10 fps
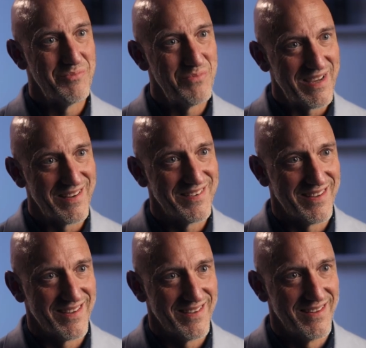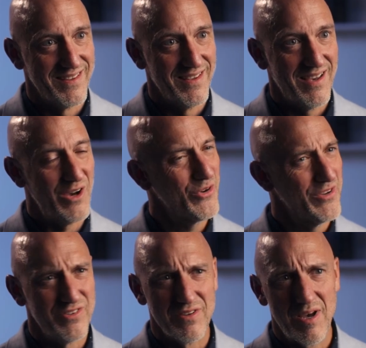it's amazing. How
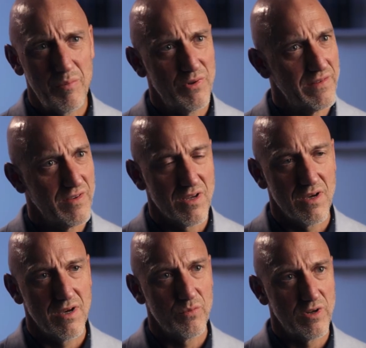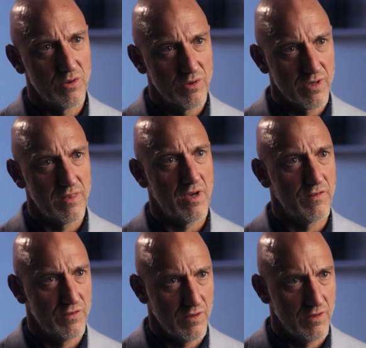could you not believe in God when you look at that